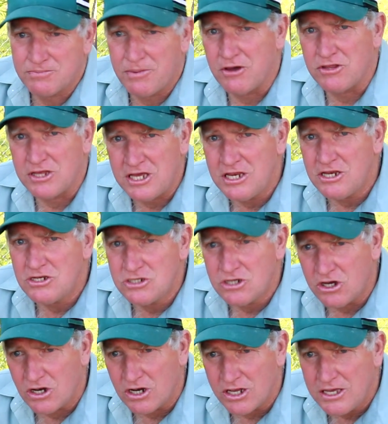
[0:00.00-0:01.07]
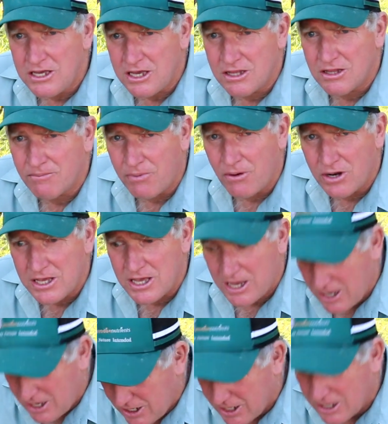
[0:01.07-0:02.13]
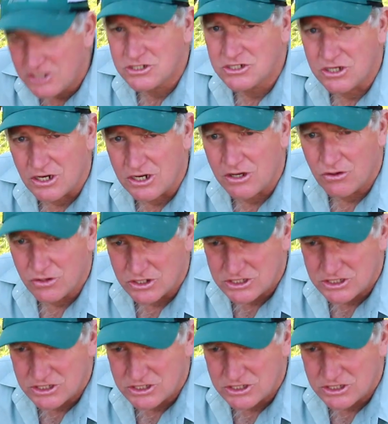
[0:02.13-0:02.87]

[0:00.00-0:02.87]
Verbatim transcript: both internally in the body and externally on the